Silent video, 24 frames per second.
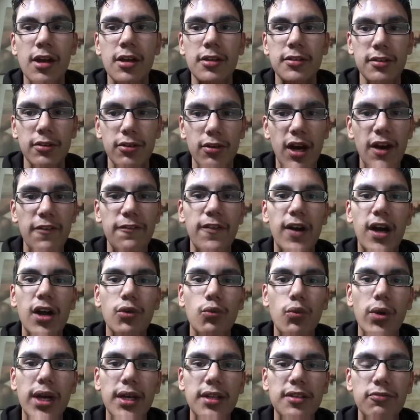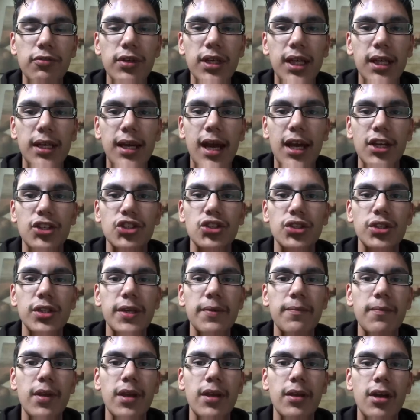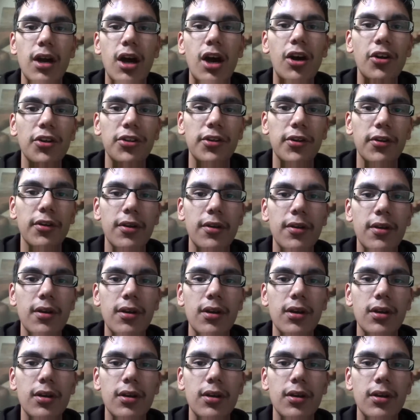So I found ways we can actually alter